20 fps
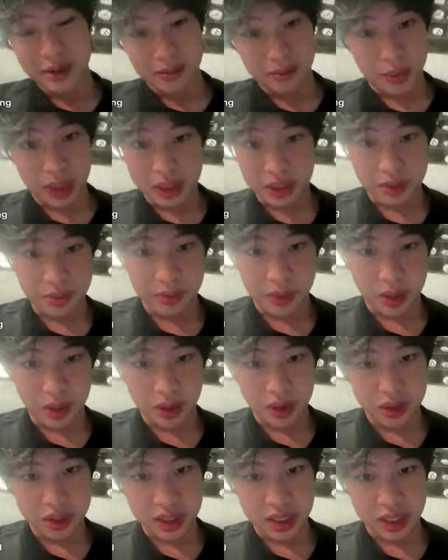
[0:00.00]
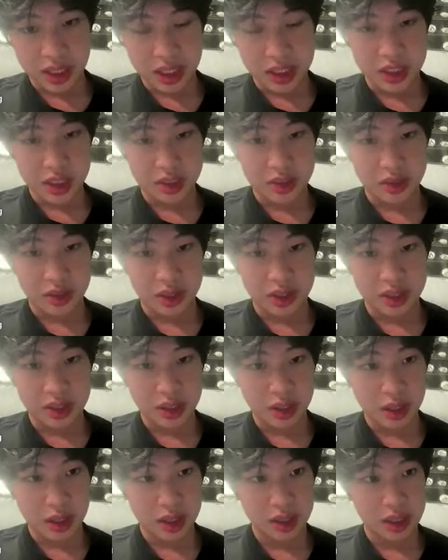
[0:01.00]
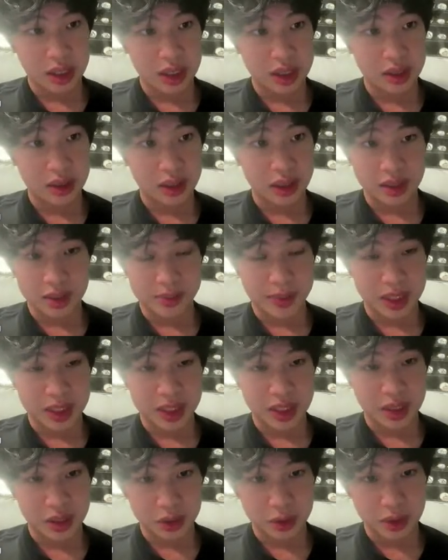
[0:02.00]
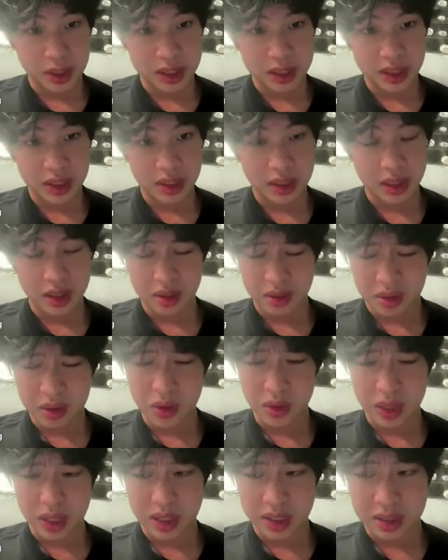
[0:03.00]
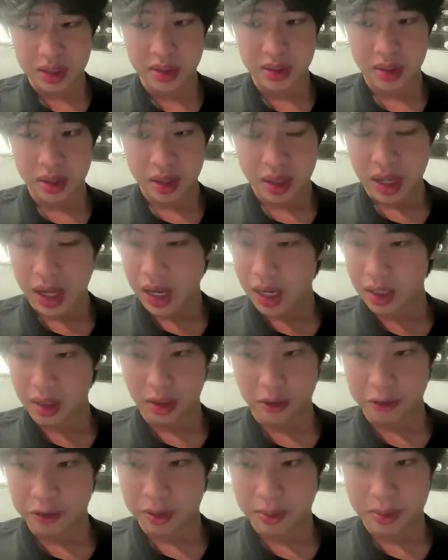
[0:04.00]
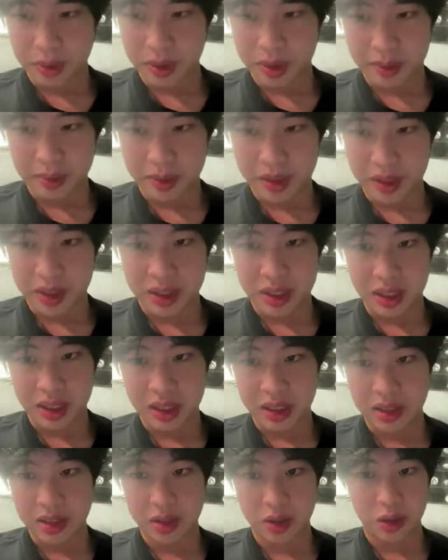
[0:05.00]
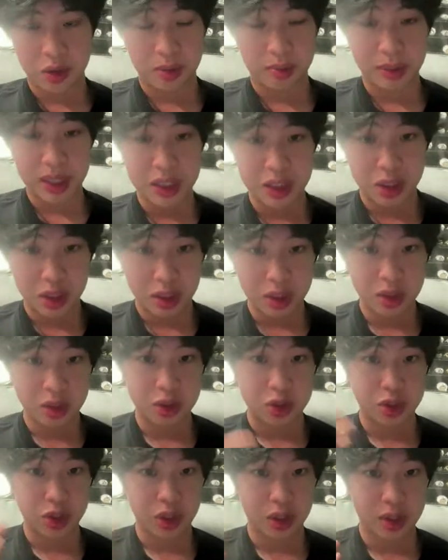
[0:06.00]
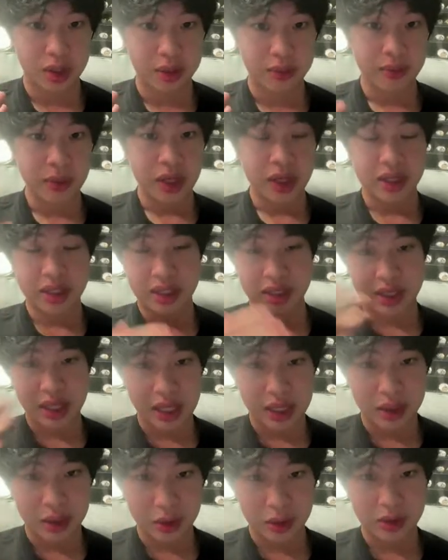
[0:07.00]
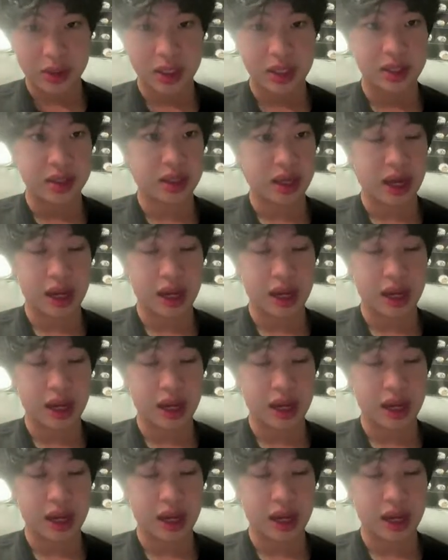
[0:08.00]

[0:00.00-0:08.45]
much more selections you guys got, and especially US, a lot of crypto communities. So make sure you join, stay noticed.